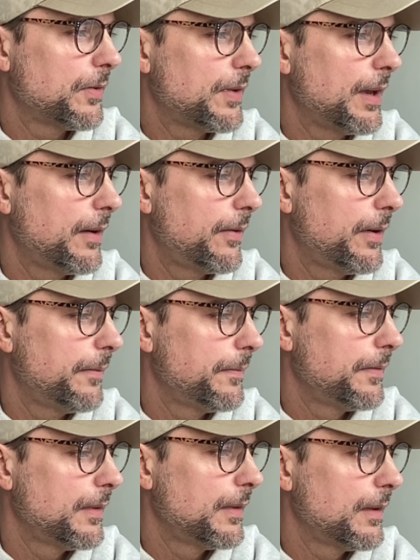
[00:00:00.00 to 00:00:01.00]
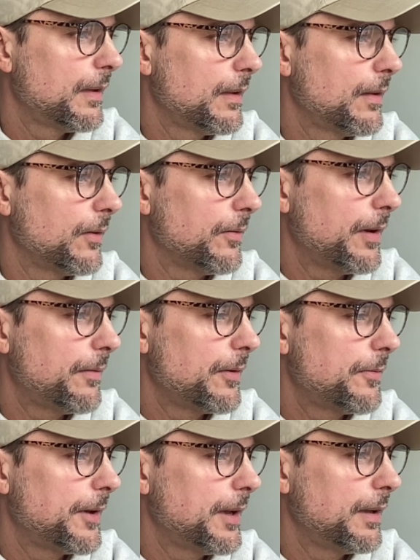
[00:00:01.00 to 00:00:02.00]
here of
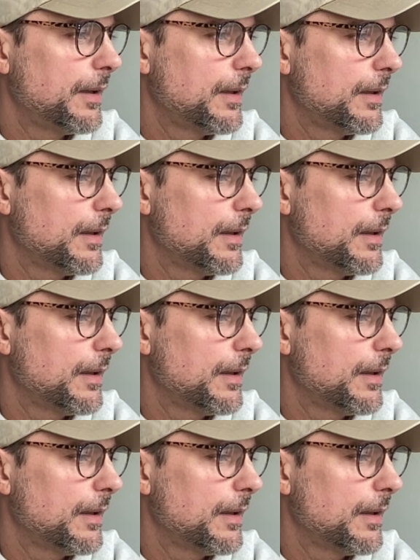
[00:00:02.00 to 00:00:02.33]
everything,